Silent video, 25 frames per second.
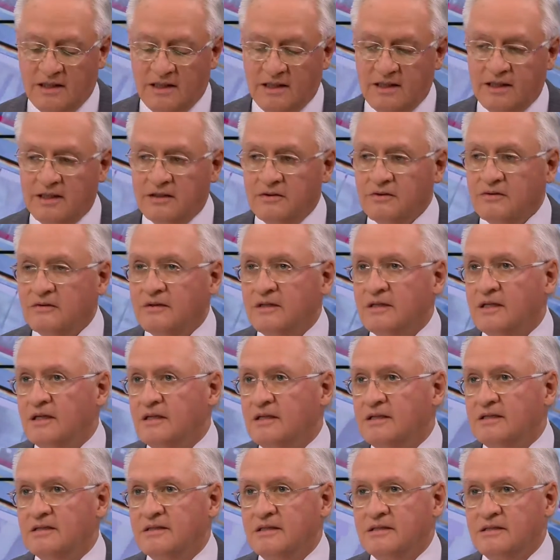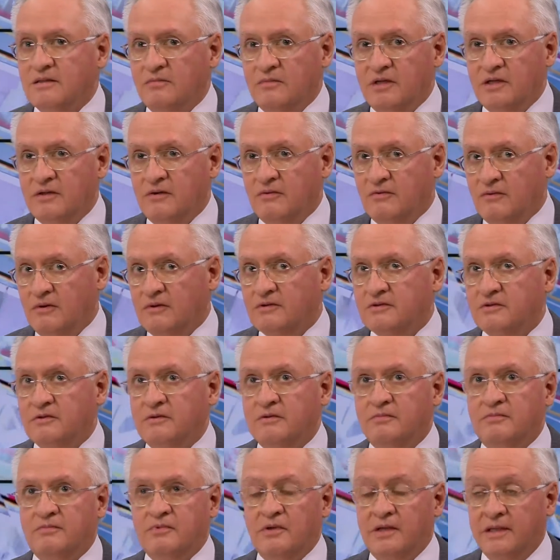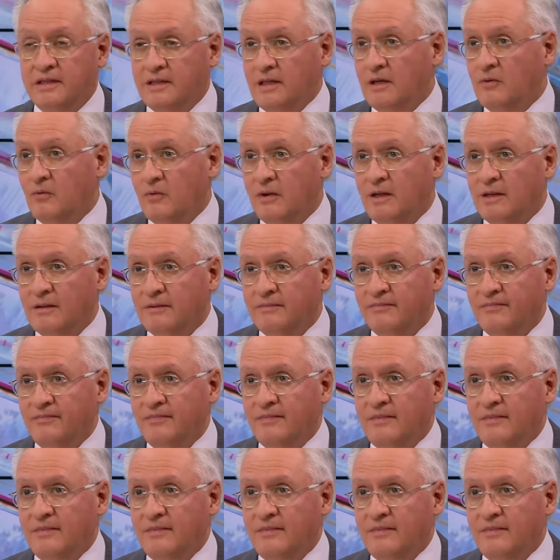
at the end of the day, this is a matter of also political will.